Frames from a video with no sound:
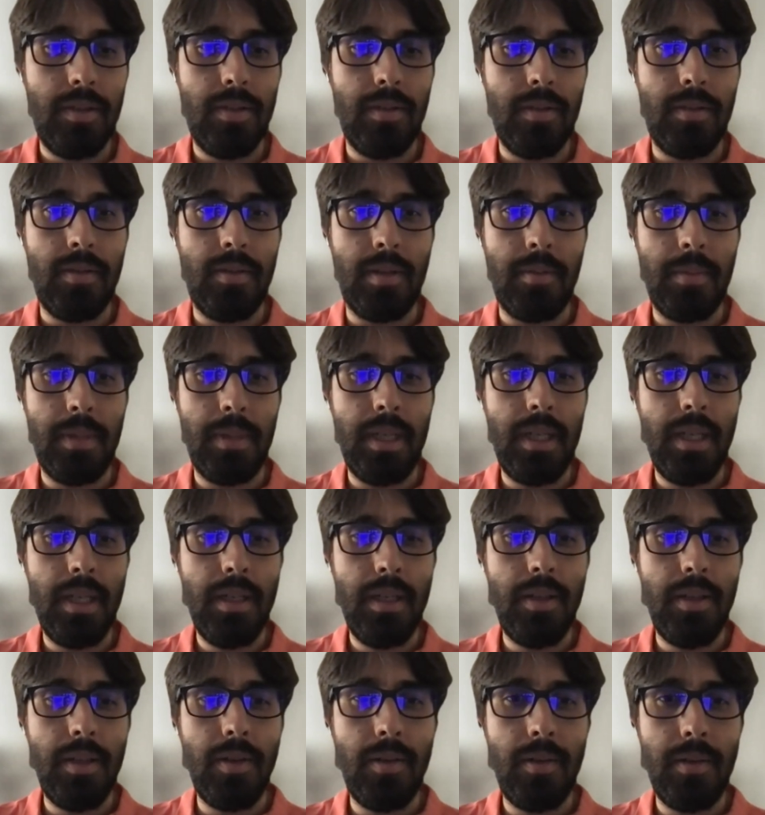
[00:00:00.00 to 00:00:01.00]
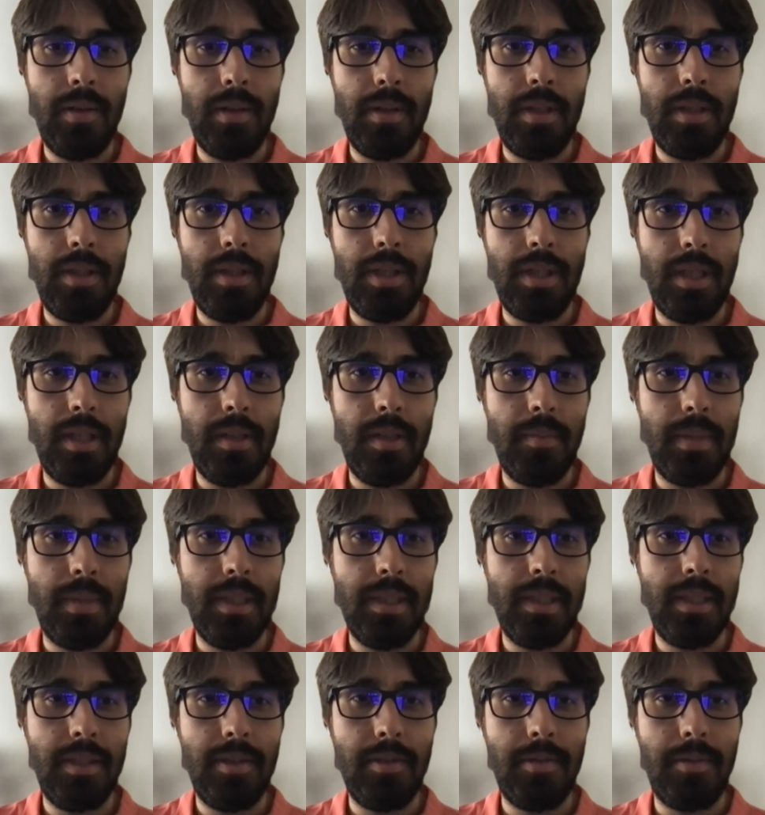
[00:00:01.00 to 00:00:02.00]
So I'm gonna go and share
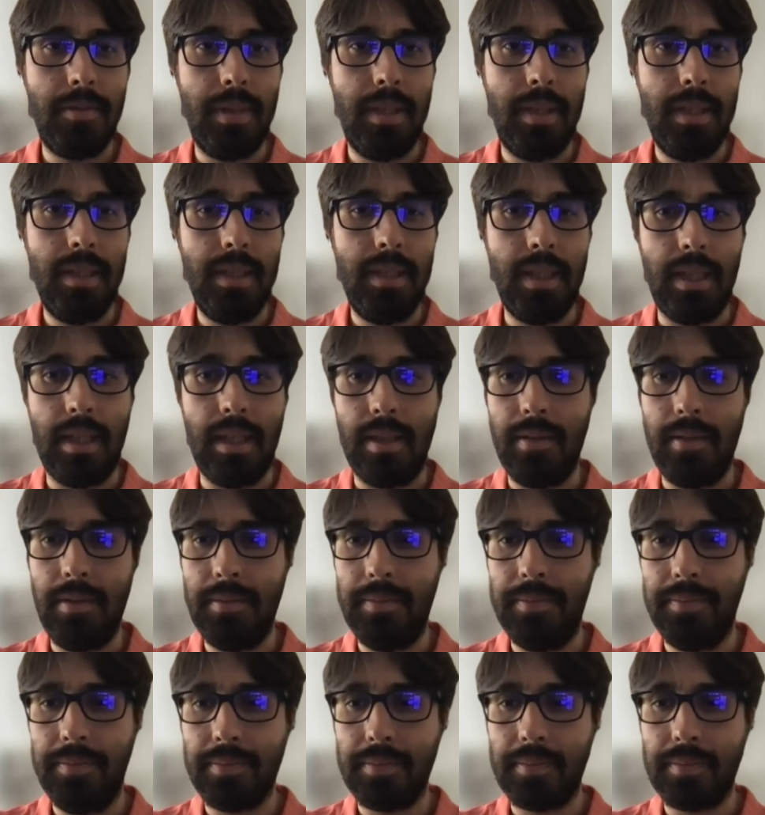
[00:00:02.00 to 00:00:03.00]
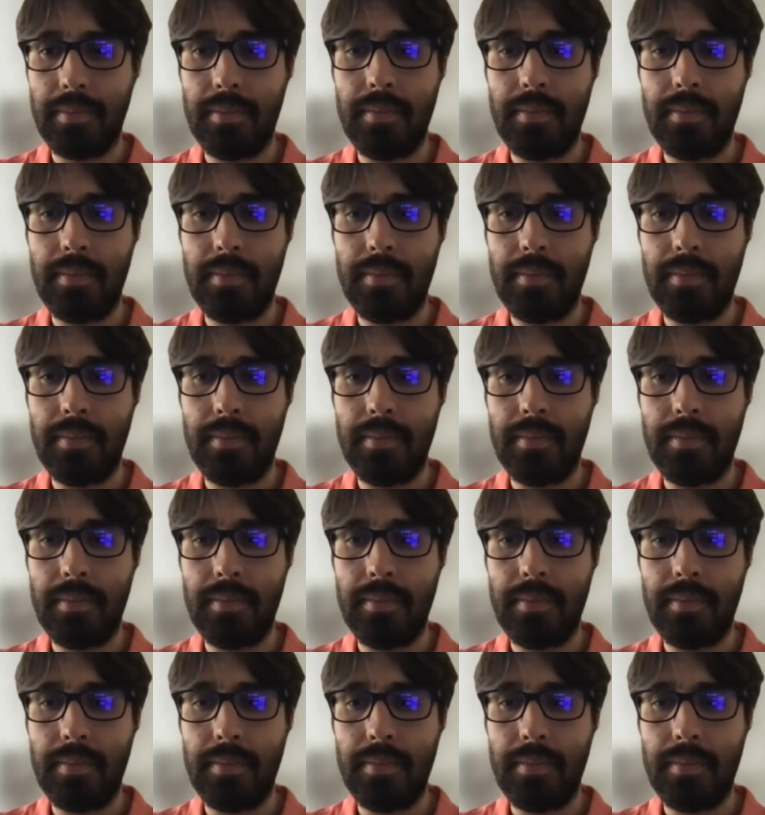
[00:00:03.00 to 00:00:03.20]
my screen now.